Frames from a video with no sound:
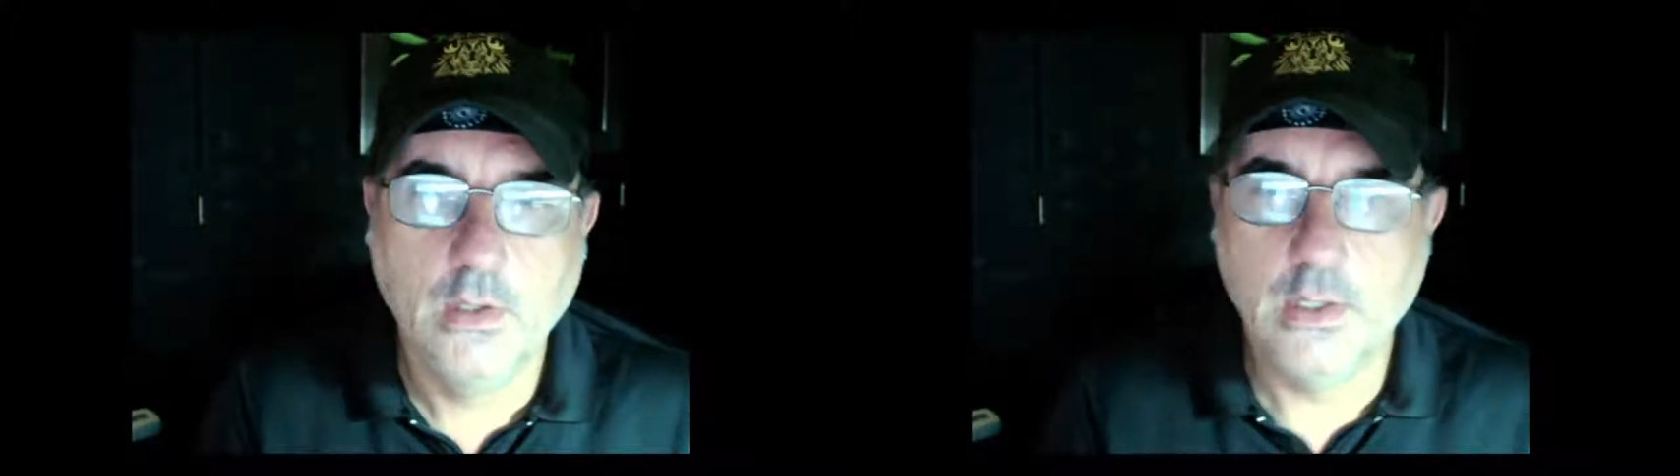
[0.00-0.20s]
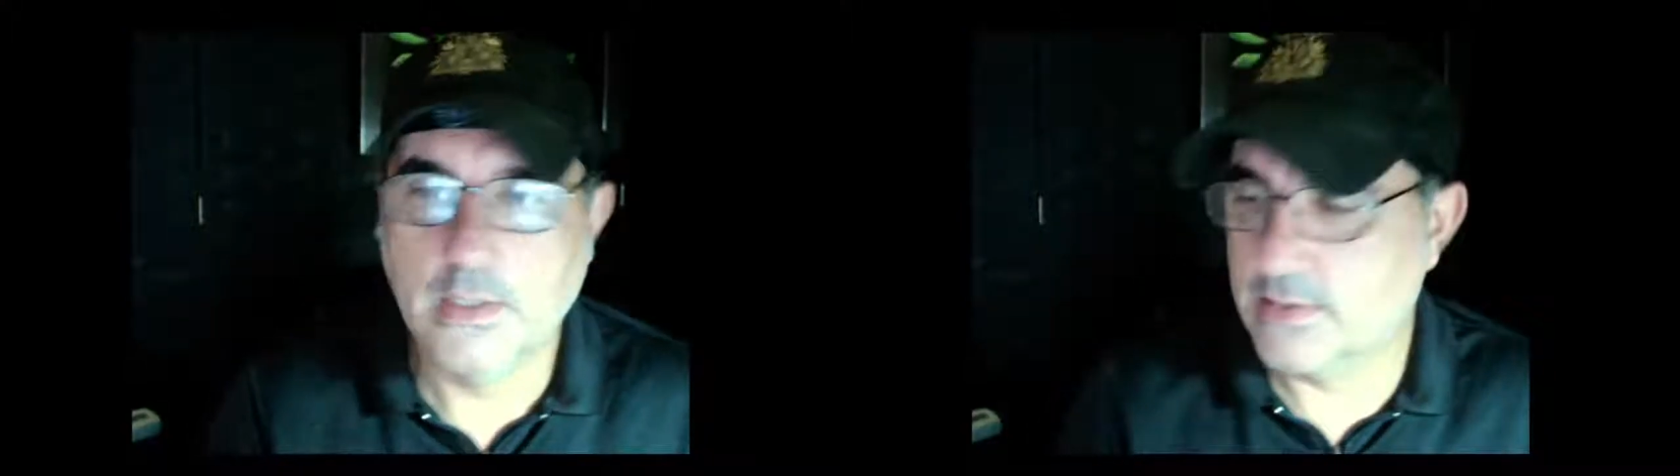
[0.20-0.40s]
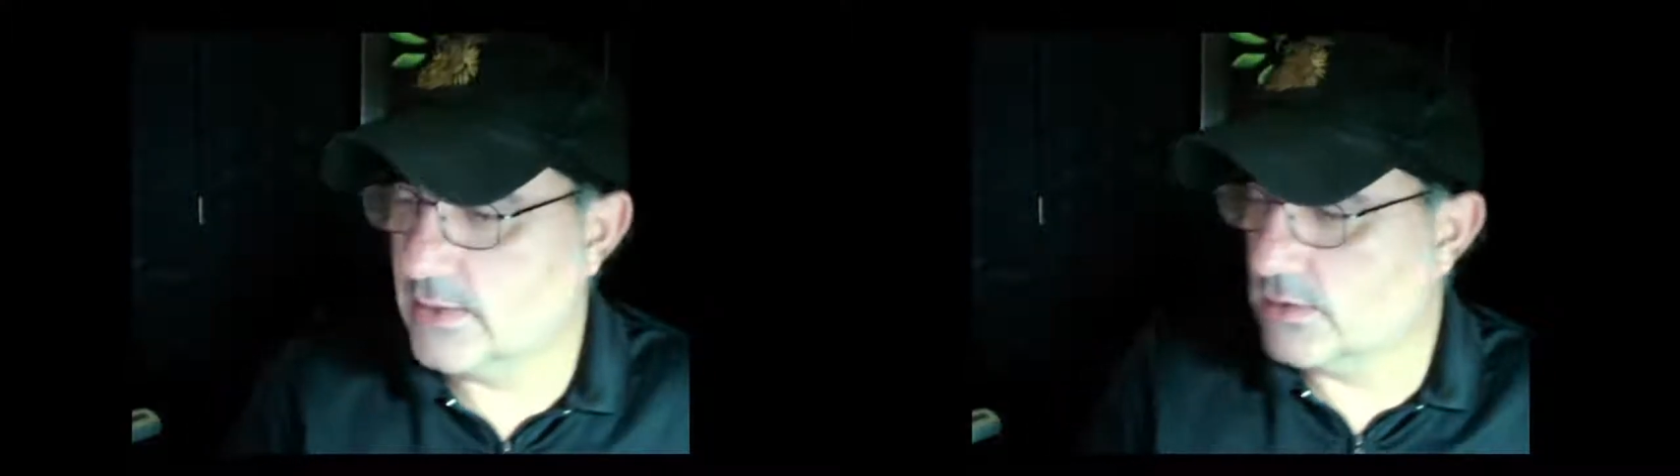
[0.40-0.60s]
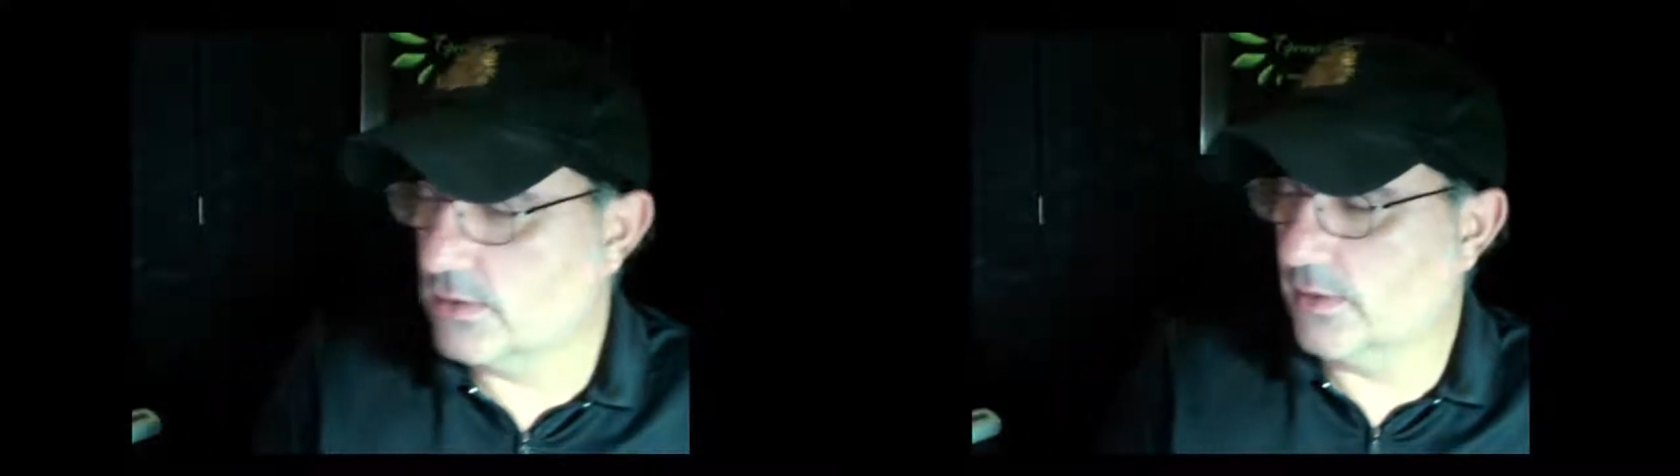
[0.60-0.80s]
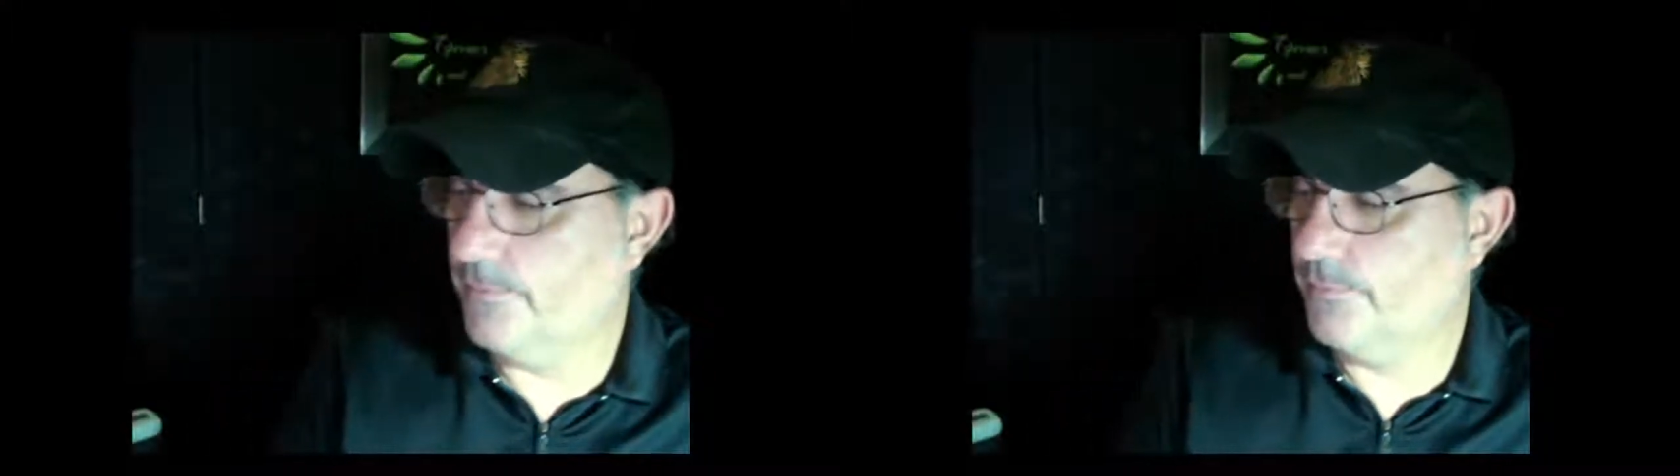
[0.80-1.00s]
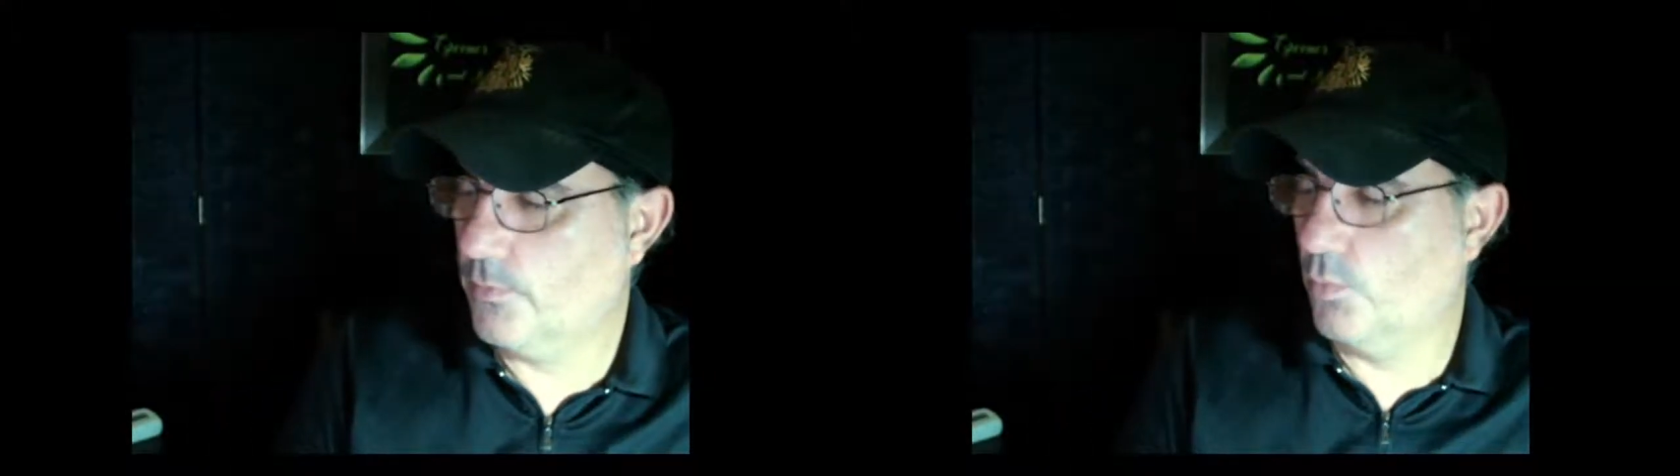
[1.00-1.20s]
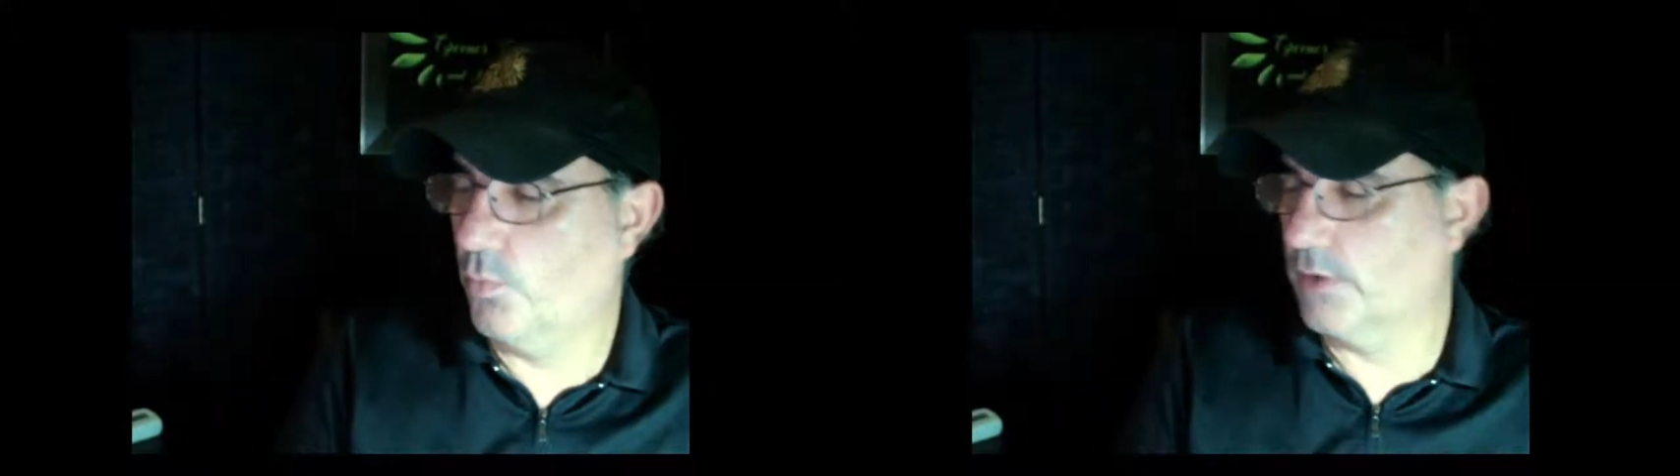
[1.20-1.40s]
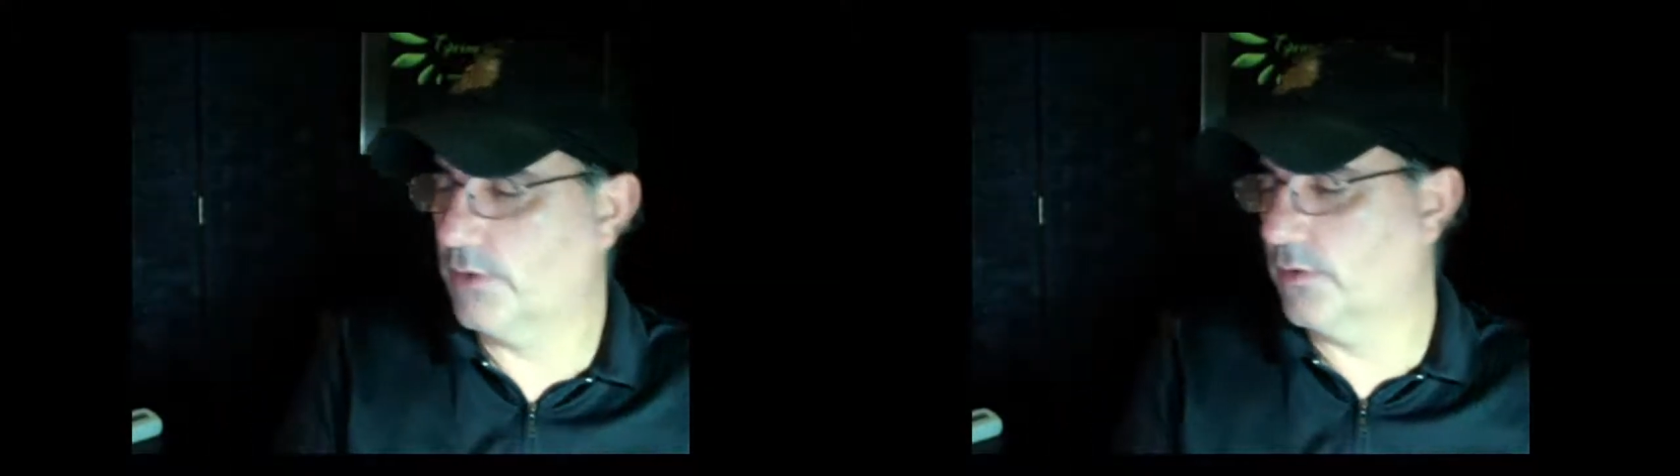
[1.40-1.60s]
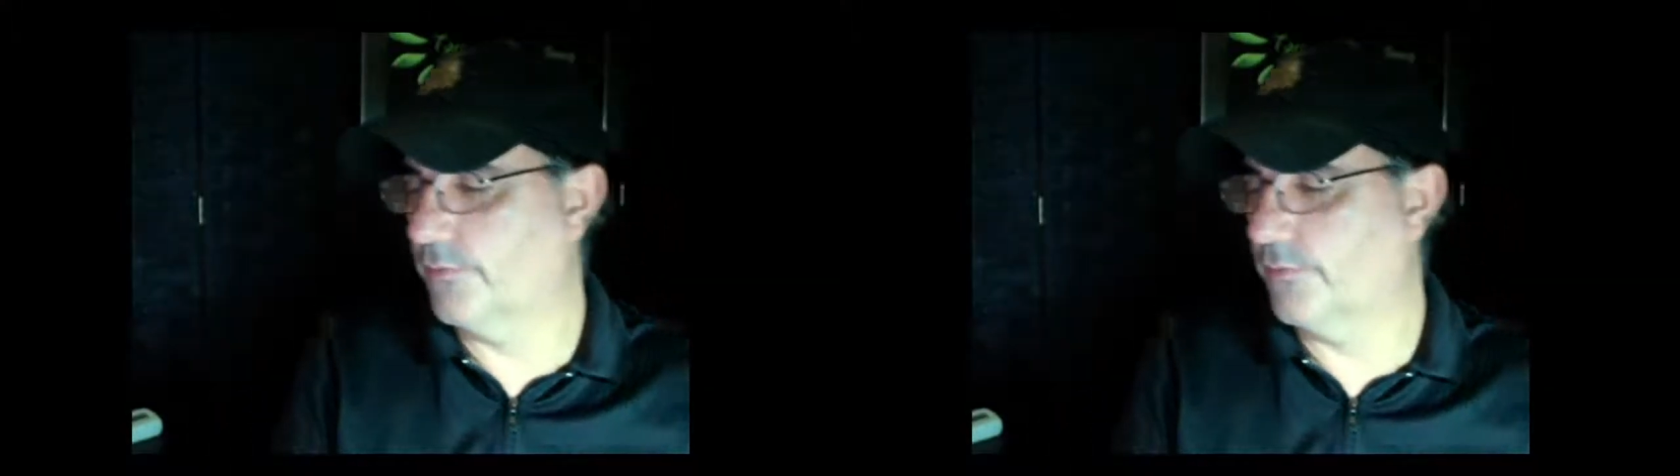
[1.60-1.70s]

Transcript: essentially what the